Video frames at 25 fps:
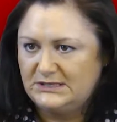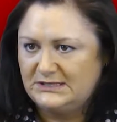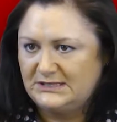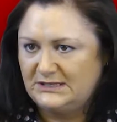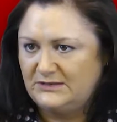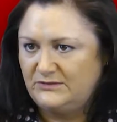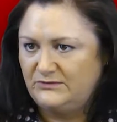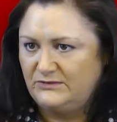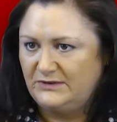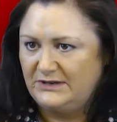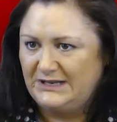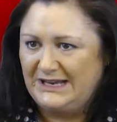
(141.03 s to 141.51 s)
Is
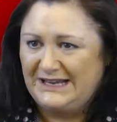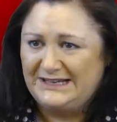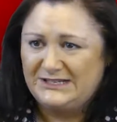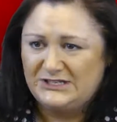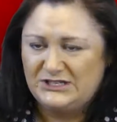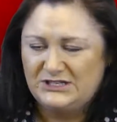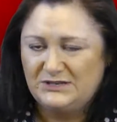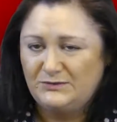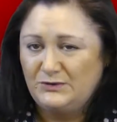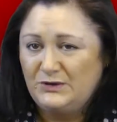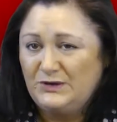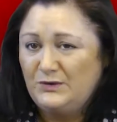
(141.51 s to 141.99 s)
it a
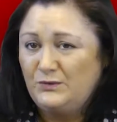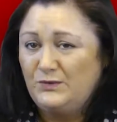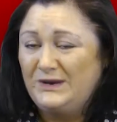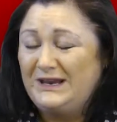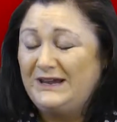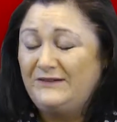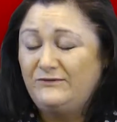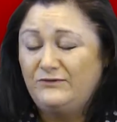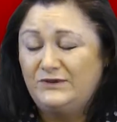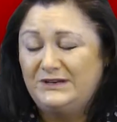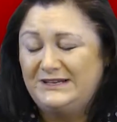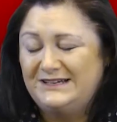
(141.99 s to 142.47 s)
relationship?
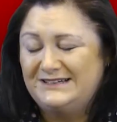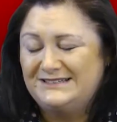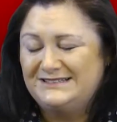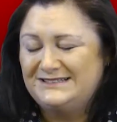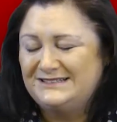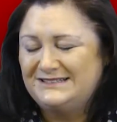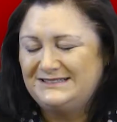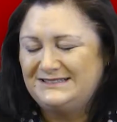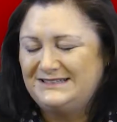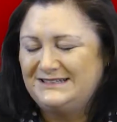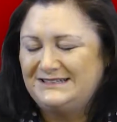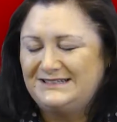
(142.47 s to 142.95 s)
Whatever it is,
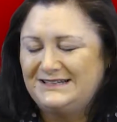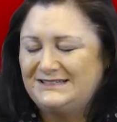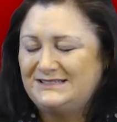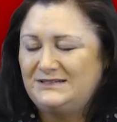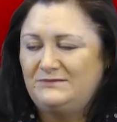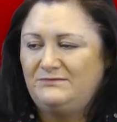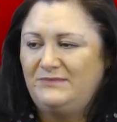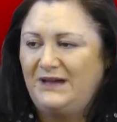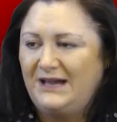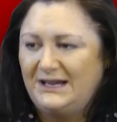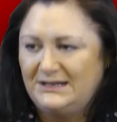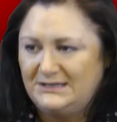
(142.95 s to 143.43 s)
it
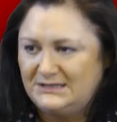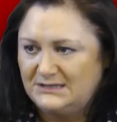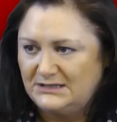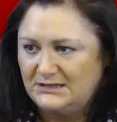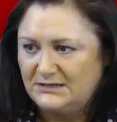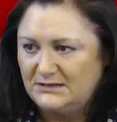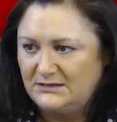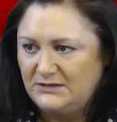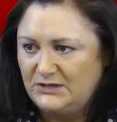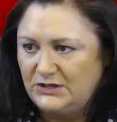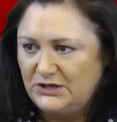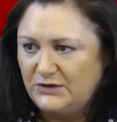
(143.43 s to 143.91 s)
doesn't
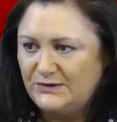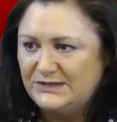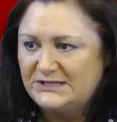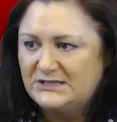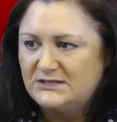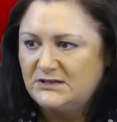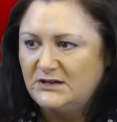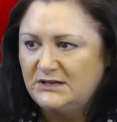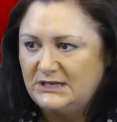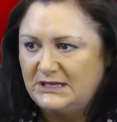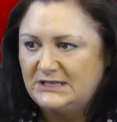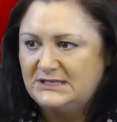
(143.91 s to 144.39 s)
matter. It's
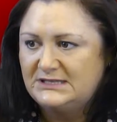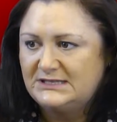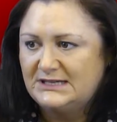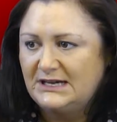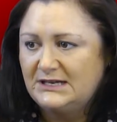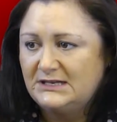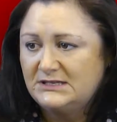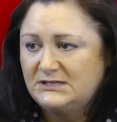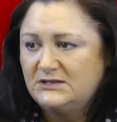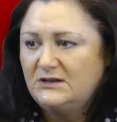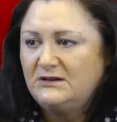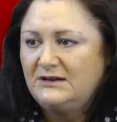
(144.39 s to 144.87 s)
not
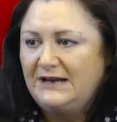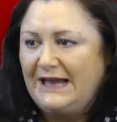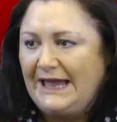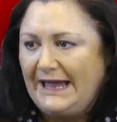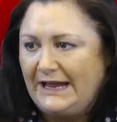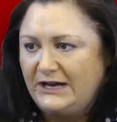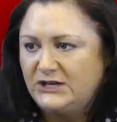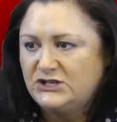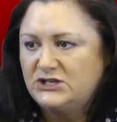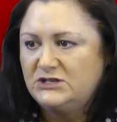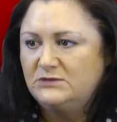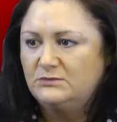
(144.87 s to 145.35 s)
insight. It's not an
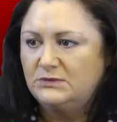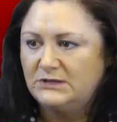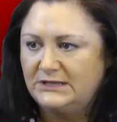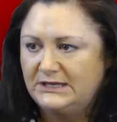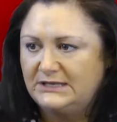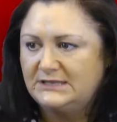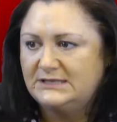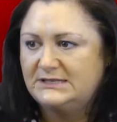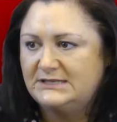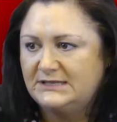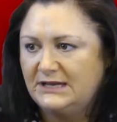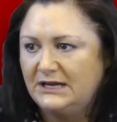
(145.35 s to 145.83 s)
actionable
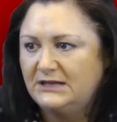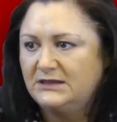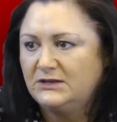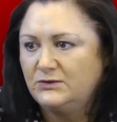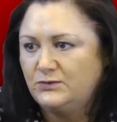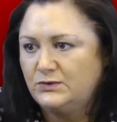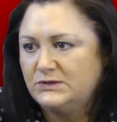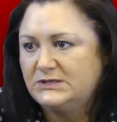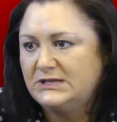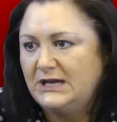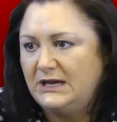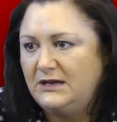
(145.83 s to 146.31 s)
insight
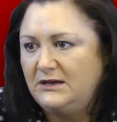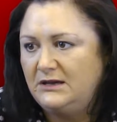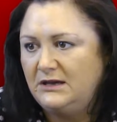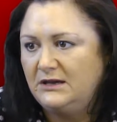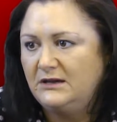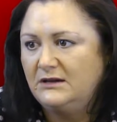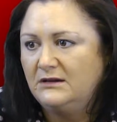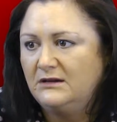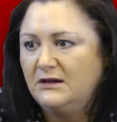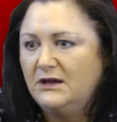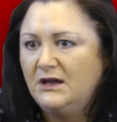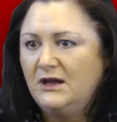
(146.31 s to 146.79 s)
that we're
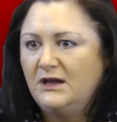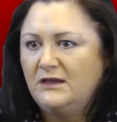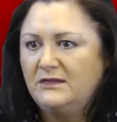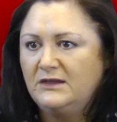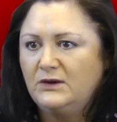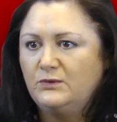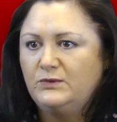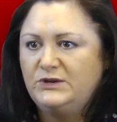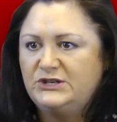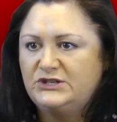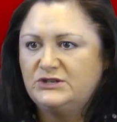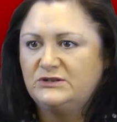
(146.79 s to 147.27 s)
taking
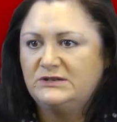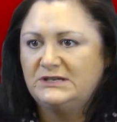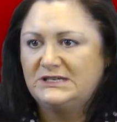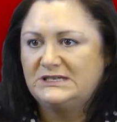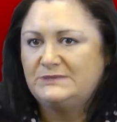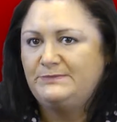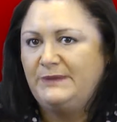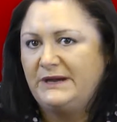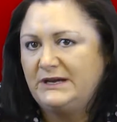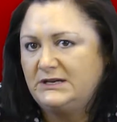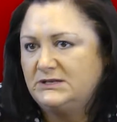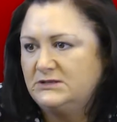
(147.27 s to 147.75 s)
that we should
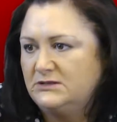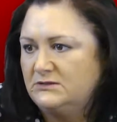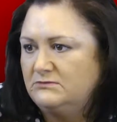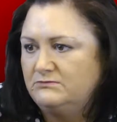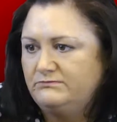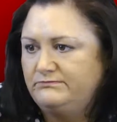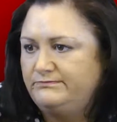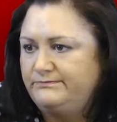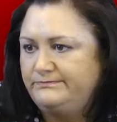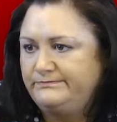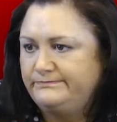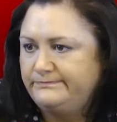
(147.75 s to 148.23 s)
expect
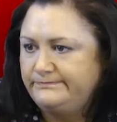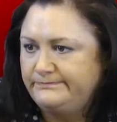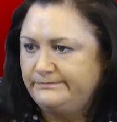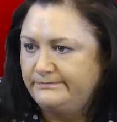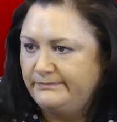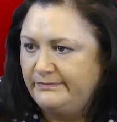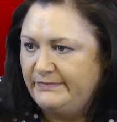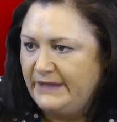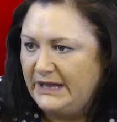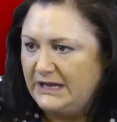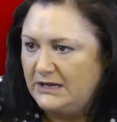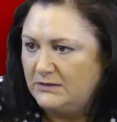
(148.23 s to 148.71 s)
to
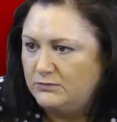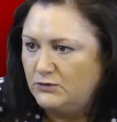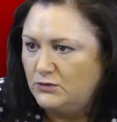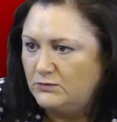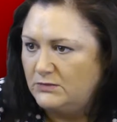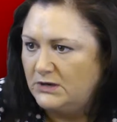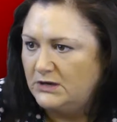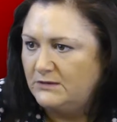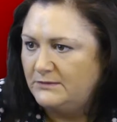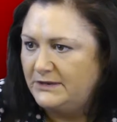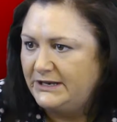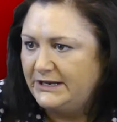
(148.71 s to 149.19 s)
make more
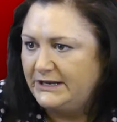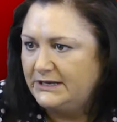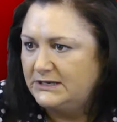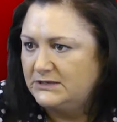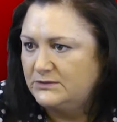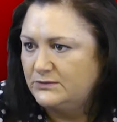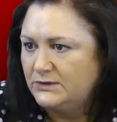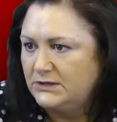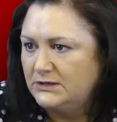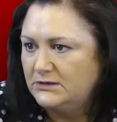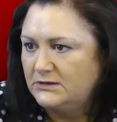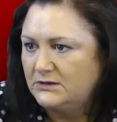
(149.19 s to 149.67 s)

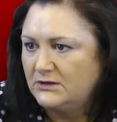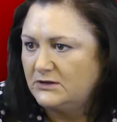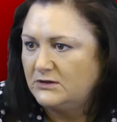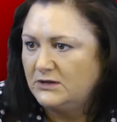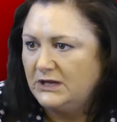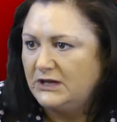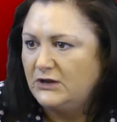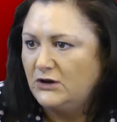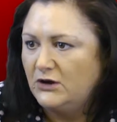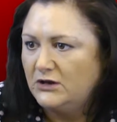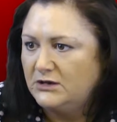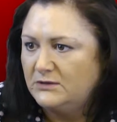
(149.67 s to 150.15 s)
marmalade when the
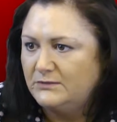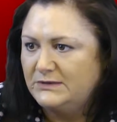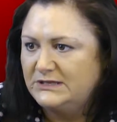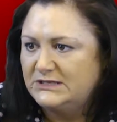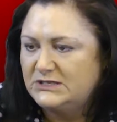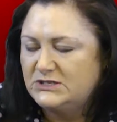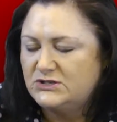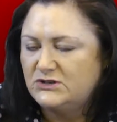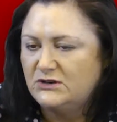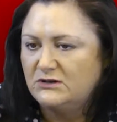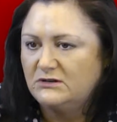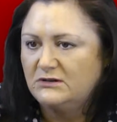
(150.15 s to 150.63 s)
economy
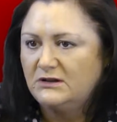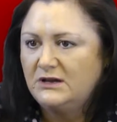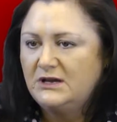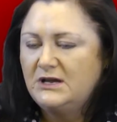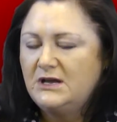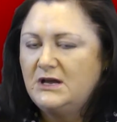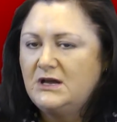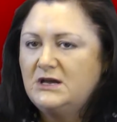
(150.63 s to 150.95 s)
is strong.